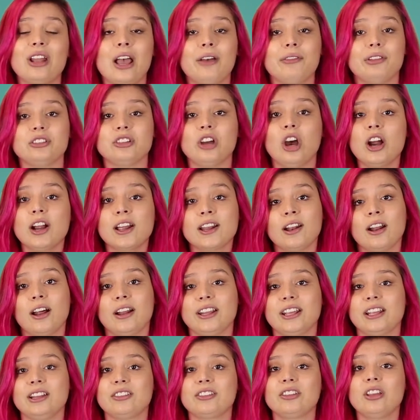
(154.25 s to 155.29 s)
have a target
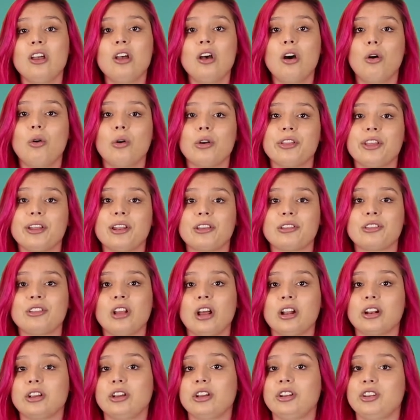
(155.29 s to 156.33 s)
audience or that it's
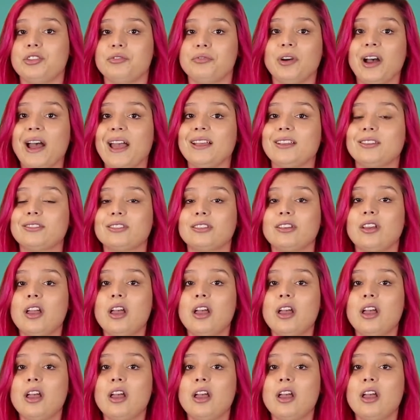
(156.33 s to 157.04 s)
not a good device.